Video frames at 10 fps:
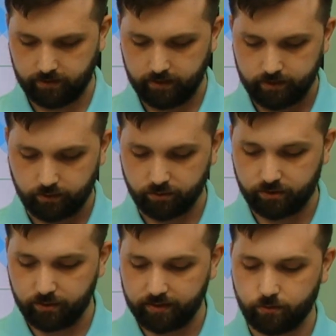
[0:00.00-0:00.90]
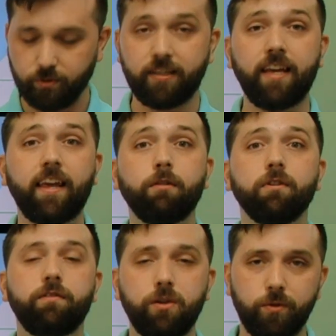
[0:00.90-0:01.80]
So students will take a
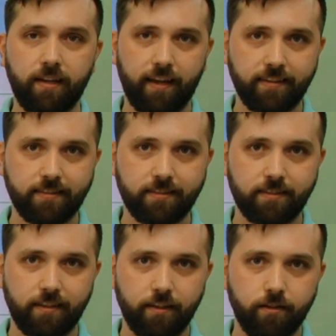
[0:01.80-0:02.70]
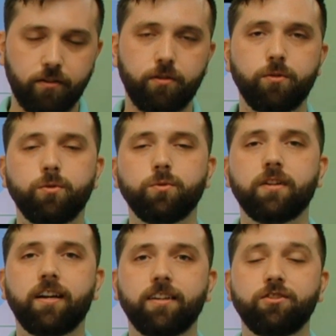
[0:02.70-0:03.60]
review test to
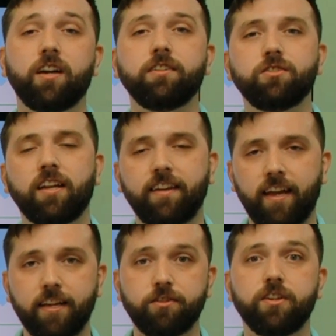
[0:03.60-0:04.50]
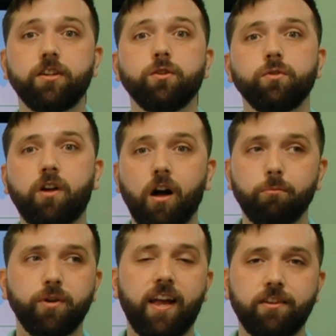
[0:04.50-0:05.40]
judge and gauge their
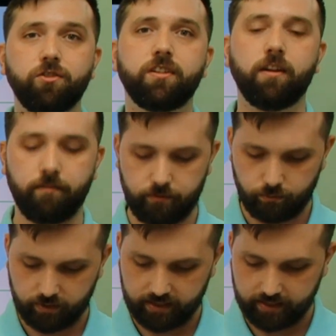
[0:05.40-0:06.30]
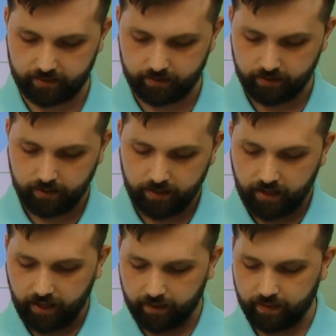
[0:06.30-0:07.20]
comprehension of the reading,
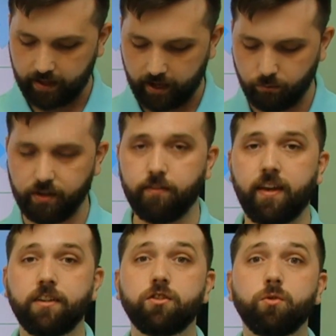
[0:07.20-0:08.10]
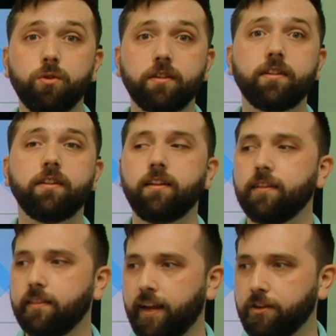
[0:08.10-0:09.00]
and then I will give a short
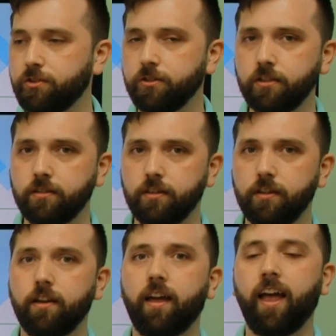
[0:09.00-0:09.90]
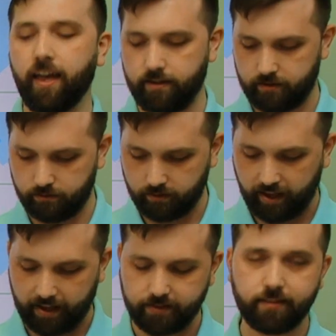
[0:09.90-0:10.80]
lecture and
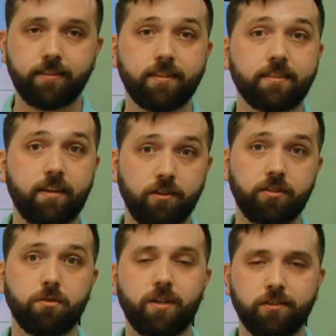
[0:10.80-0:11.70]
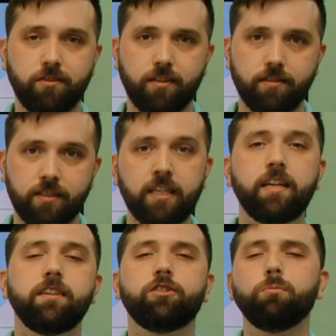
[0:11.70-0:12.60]
ask discussion questions.
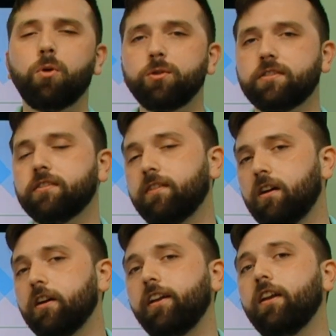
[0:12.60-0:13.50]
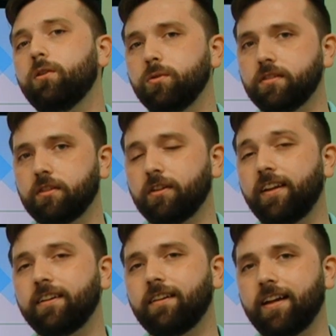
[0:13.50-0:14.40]
So most of our notes, our
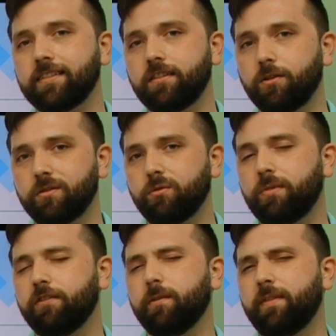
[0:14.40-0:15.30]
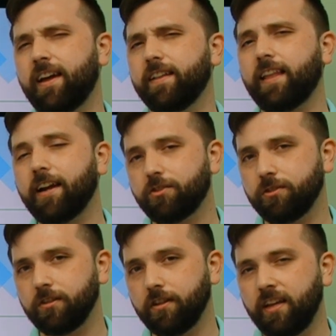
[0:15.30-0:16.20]
in-class notes, will be from that
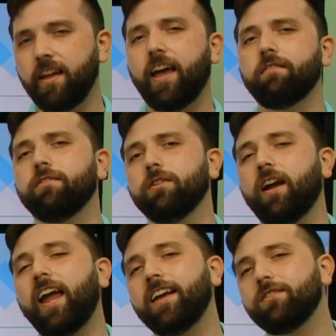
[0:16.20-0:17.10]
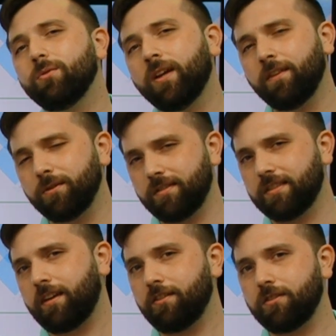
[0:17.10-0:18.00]
lecture and for answering those
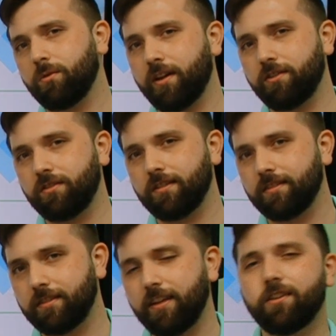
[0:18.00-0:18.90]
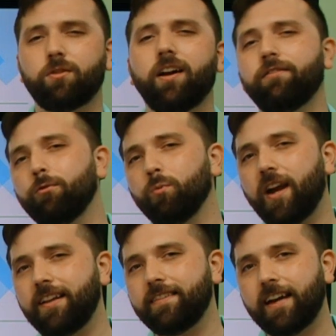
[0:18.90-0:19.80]
discussion questions. I'll have them write
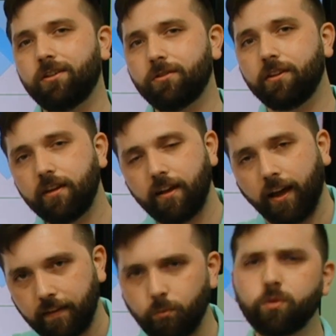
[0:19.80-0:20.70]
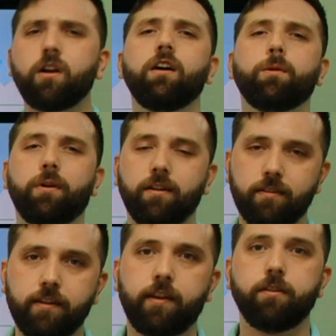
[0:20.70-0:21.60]
it down, and then we'll talk about it
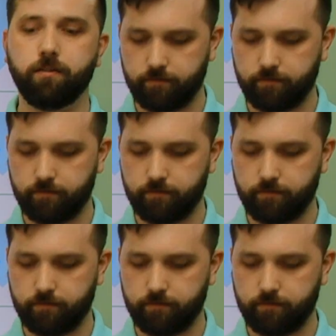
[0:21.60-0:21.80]
together.